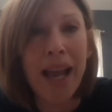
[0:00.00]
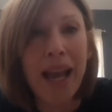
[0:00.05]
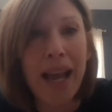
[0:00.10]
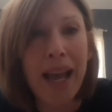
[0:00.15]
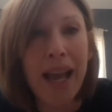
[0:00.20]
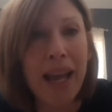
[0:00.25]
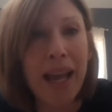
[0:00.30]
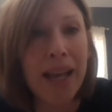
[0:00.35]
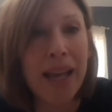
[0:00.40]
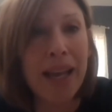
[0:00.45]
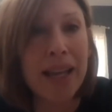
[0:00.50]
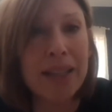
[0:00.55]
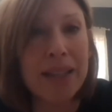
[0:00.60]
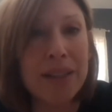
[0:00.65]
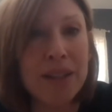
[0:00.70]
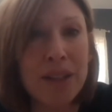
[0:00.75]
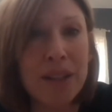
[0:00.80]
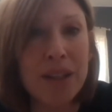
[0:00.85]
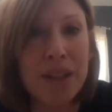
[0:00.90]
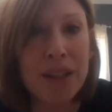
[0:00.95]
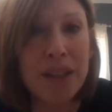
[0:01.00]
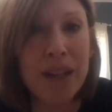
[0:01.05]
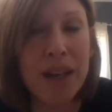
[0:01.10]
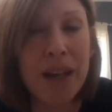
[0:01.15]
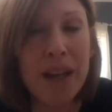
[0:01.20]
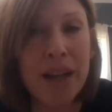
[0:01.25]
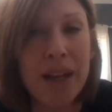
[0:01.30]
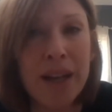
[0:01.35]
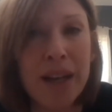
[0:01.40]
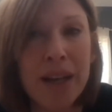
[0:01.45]
And
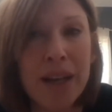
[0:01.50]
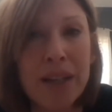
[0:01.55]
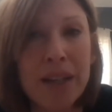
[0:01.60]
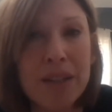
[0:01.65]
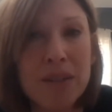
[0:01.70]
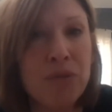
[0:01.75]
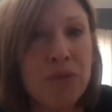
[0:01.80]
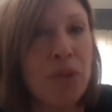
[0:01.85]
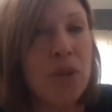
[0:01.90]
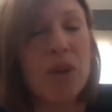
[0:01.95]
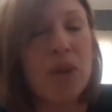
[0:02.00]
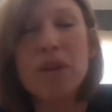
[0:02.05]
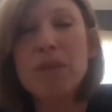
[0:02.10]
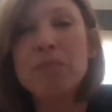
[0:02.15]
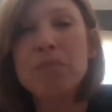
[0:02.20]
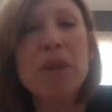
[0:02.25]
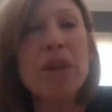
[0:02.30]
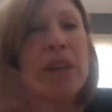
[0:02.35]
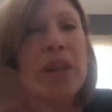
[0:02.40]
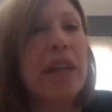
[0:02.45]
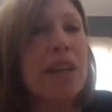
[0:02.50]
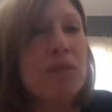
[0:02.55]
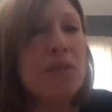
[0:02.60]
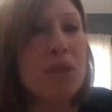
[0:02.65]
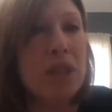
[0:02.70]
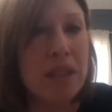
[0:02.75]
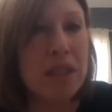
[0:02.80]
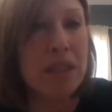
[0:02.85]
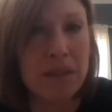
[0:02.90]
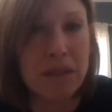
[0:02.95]
for a myriad
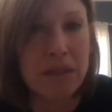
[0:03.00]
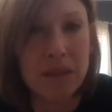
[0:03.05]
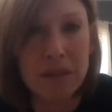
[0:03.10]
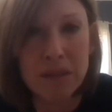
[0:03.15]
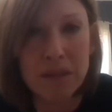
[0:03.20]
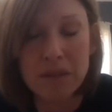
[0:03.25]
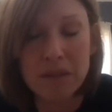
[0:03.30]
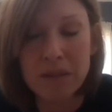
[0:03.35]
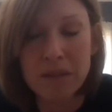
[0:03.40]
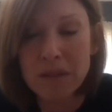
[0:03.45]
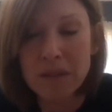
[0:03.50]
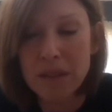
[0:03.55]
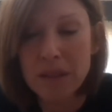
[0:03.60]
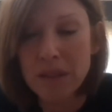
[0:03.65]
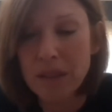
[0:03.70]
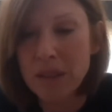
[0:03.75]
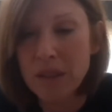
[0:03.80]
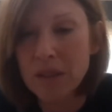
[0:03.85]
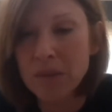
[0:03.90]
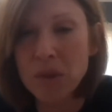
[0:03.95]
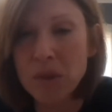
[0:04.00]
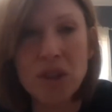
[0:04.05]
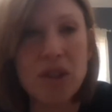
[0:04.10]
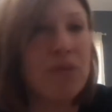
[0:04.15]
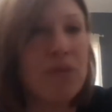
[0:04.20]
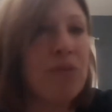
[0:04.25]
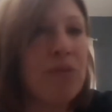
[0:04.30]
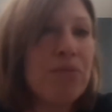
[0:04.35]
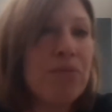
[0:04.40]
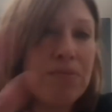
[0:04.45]
reasons,
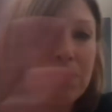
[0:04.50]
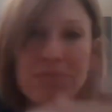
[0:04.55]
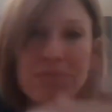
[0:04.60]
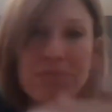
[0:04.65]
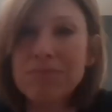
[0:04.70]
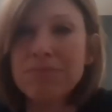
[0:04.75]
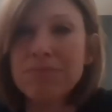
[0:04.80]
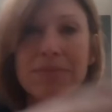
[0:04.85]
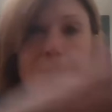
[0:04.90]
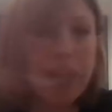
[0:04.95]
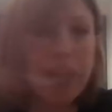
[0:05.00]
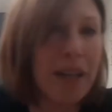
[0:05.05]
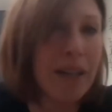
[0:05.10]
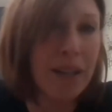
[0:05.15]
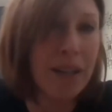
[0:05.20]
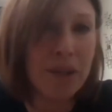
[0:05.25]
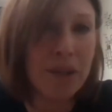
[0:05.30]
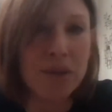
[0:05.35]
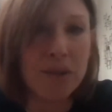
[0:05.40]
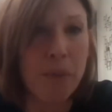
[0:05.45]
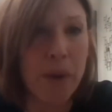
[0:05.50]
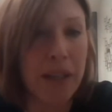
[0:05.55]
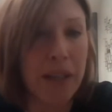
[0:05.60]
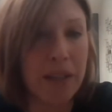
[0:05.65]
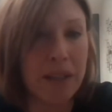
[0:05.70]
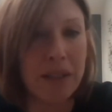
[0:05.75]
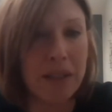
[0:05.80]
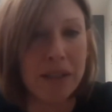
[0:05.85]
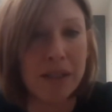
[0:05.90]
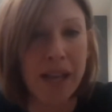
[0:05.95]
which kind of goes back
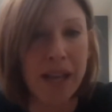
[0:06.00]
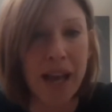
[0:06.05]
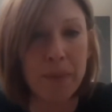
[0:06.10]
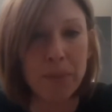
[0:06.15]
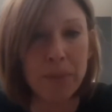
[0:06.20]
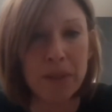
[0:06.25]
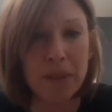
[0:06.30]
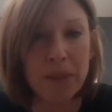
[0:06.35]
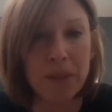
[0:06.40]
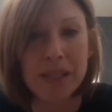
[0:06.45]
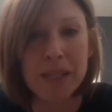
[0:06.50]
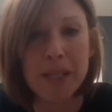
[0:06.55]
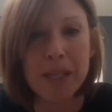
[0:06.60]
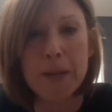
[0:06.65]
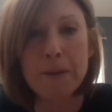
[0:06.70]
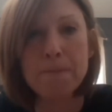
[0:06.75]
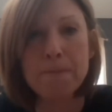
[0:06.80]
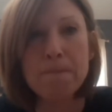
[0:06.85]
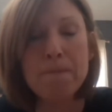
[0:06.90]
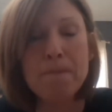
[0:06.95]
to this happiness thing.